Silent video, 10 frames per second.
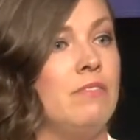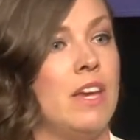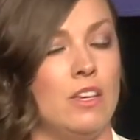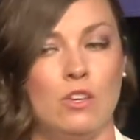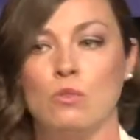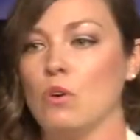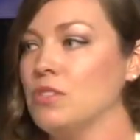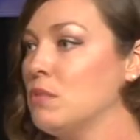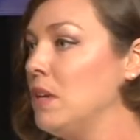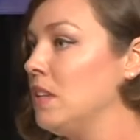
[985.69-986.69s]
that you
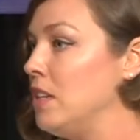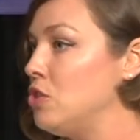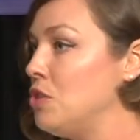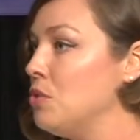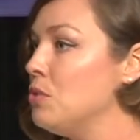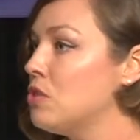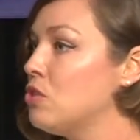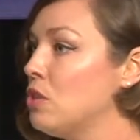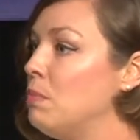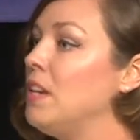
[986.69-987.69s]
ultimately choose
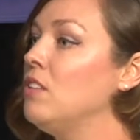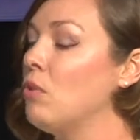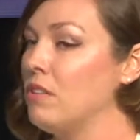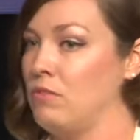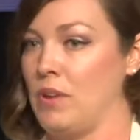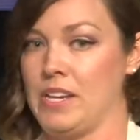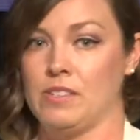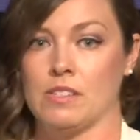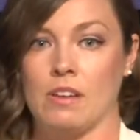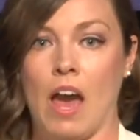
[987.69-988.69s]
should be your voice.